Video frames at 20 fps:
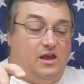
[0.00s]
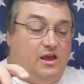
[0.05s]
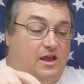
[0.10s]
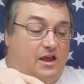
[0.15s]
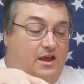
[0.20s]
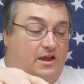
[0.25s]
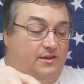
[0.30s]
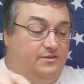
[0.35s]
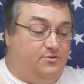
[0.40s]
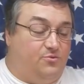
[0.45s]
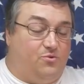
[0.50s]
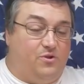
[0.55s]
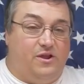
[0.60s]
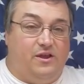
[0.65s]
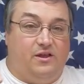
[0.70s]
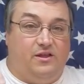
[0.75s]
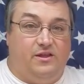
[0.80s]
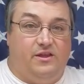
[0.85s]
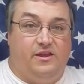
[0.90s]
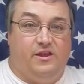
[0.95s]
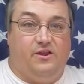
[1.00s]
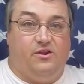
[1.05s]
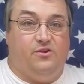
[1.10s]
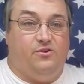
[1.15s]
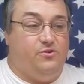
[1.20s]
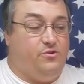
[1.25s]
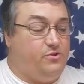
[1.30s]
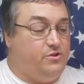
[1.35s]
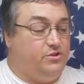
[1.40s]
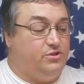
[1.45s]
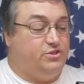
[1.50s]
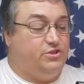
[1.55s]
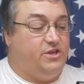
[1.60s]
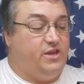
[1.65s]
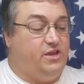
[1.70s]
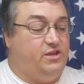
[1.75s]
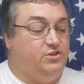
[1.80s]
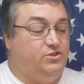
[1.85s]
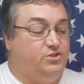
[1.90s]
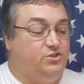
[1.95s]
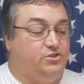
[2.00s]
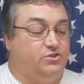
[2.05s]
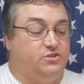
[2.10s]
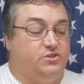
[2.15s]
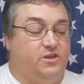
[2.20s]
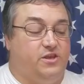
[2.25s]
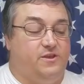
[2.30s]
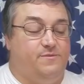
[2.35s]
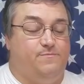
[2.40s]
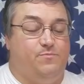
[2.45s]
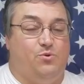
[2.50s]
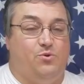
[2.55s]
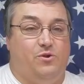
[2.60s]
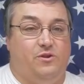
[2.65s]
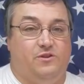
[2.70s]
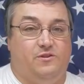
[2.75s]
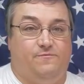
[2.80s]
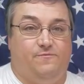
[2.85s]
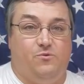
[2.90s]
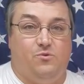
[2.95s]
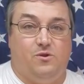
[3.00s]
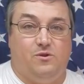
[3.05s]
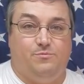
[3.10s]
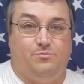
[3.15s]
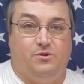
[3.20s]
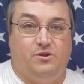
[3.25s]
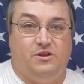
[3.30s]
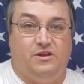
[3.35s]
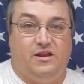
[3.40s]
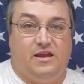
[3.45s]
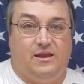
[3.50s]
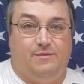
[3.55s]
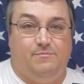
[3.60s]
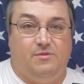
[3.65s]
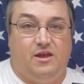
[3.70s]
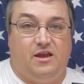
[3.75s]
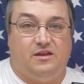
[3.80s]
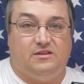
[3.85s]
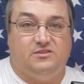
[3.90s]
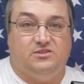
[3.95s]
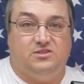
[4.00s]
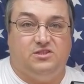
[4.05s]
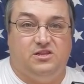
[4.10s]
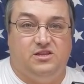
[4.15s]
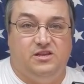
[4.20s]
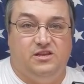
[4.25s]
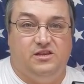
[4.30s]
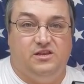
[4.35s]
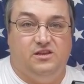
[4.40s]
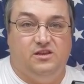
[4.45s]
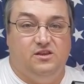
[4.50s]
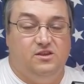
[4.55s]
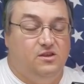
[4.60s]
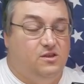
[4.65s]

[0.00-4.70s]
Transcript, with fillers: on the rail here. You can change your sling point if you want to put an M-LOK sling